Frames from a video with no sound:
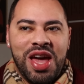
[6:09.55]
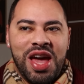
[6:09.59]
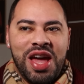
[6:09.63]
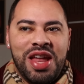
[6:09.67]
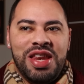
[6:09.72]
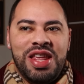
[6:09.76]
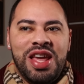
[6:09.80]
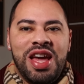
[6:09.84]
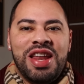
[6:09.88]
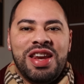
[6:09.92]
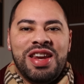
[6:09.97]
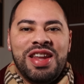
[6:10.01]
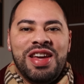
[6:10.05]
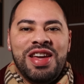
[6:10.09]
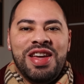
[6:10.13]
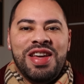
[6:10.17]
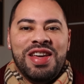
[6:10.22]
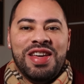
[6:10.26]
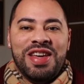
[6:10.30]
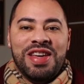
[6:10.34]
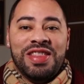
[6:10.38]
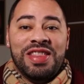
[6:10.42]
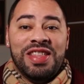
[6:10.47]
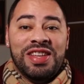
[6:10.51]
And yet
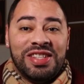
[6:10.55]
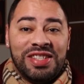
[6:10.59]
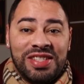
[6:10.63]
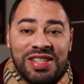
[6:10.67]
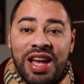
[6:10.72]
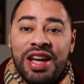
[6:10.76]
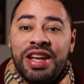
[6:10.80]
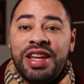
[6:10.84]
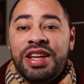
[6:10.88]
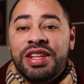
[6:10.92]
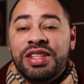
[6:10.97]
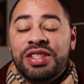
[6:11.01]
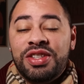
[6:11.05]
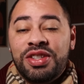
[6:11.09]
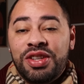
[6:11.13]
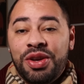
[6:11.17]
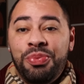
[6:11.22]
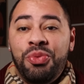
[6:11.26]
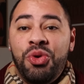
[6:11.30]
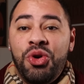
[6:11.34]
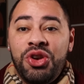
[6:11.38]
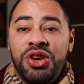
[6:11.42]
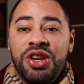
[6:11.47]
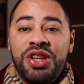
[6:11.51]
the second
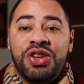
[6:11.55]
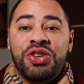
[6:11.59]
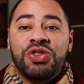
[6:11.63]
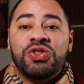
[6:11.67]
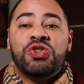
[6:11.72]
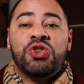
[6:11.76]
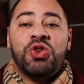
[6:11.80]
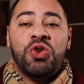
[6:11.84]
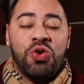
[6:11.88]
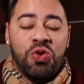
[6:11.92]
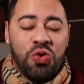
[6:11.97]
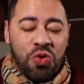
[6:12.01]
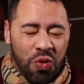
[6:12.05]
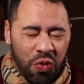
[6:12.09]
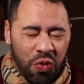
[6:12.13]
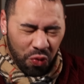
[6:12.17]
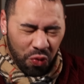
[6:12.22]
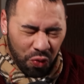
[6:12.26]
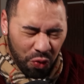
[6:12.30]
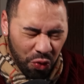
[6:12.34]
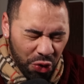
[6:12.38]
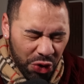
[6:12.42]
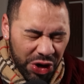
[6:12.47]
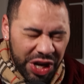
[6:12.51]
someone needs
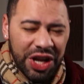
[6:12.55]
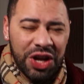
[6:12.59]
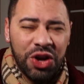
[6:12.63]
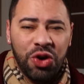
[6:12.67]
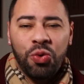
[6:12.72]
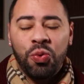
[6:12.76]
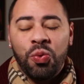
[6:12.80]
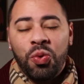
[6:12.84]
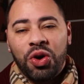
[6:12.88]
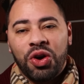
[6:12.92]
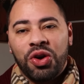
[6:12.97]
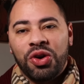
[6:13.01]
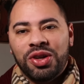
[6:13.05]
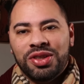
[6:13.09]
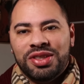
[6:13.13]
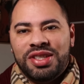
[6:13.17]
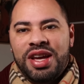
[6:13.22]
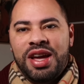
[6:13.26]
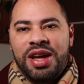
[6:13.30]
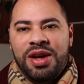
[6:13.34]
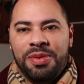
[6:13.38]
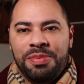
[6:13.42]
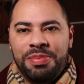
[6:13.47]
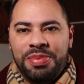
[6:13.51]
real world
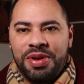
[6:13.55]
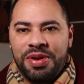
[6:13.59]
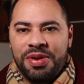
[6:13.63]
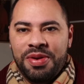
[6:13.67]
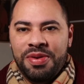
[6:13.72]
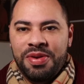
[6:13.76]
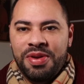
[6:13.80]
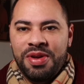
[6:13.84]
help,